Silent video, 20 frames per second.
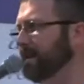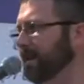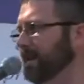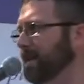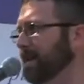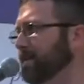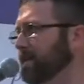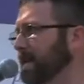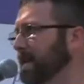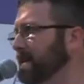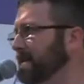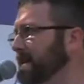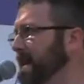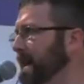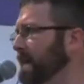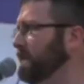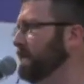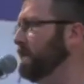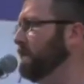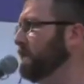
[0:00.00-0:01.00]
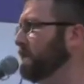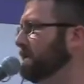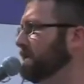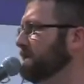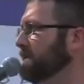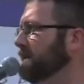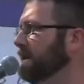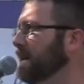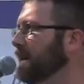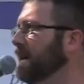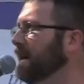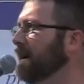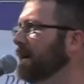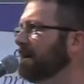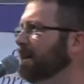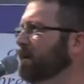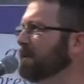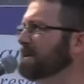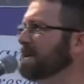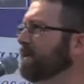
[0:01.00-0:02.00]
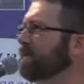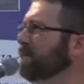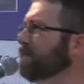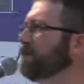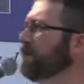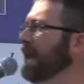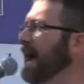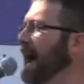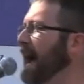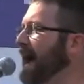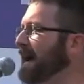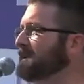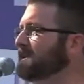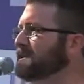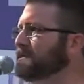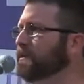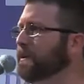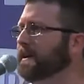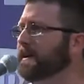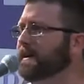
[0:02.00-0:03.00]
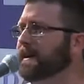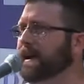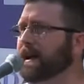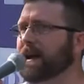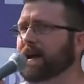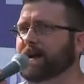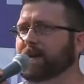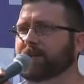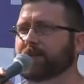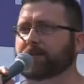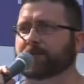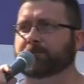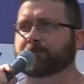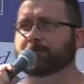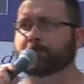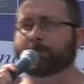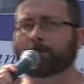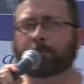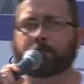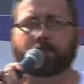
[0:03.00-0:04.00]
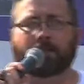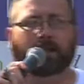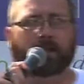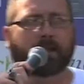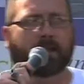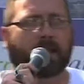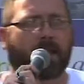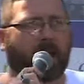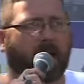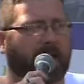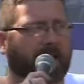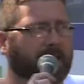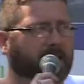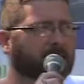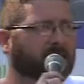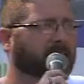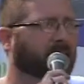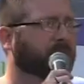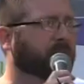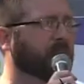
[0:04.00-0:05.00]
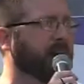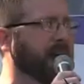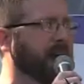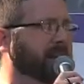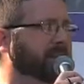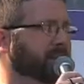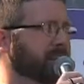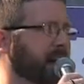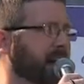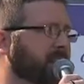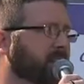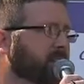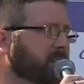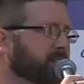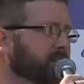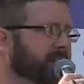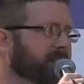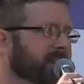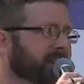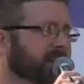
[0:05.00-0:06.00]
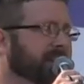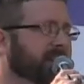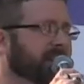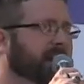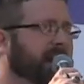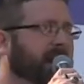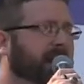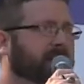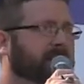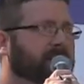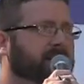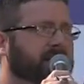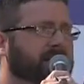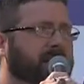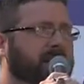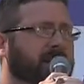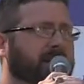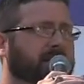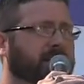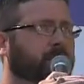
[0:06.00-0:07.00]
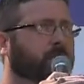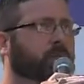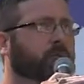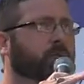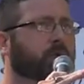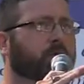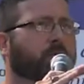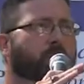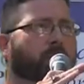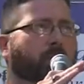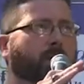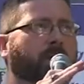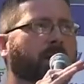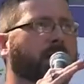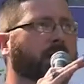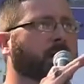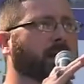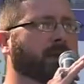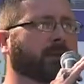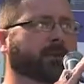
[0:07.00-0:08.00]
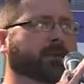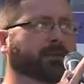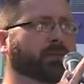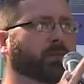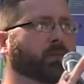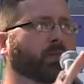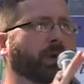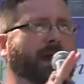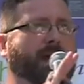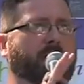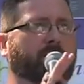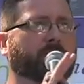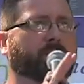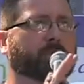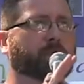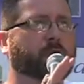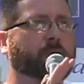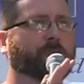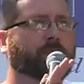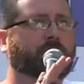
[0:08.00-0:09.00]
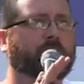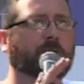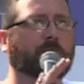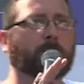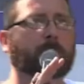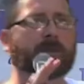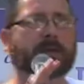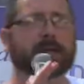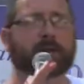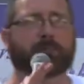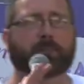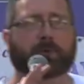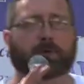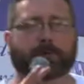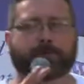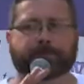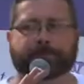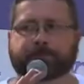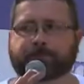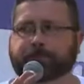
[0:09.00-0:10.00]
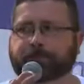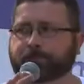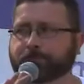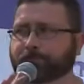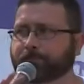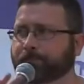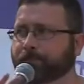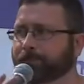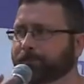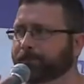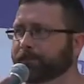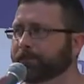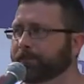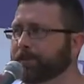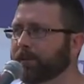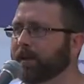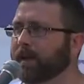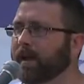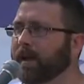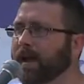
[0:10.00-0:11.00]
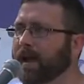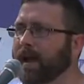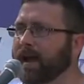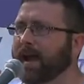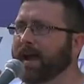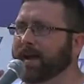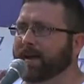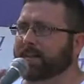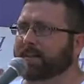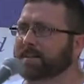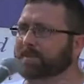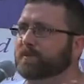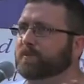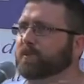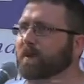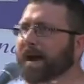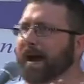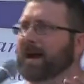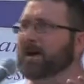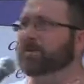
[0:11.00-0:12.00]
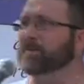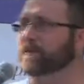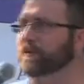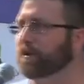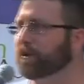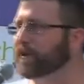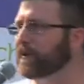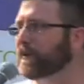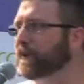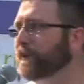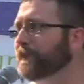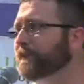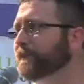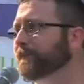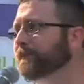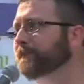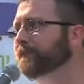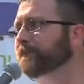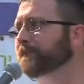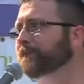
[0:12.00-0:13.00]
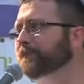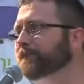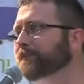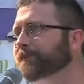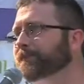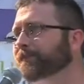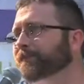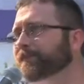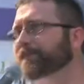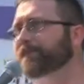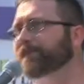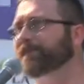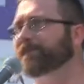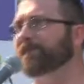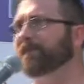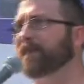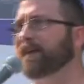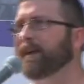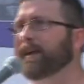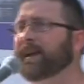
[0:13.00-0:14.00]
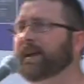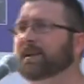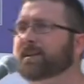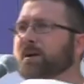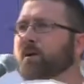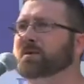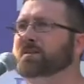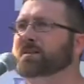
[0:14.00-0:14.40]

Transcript: get me to take notice. There was a flash one day. And in this flash, I looked in and I could see this room, this round room full of people. And in this round room, there